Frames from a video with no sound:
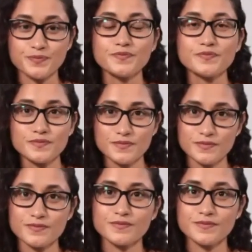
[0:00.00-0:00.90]

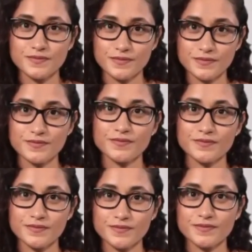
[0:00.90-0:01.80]

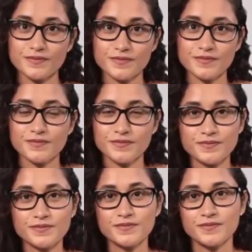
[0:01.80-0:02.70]

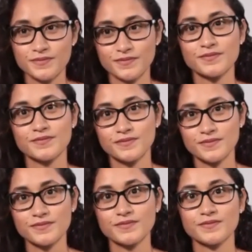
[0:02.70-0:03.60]

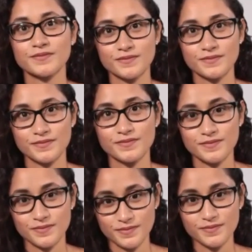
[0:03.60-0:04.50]

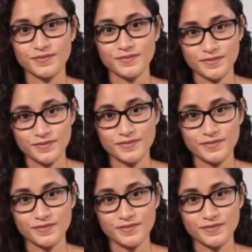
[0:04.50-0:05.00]
The person shown says nothing.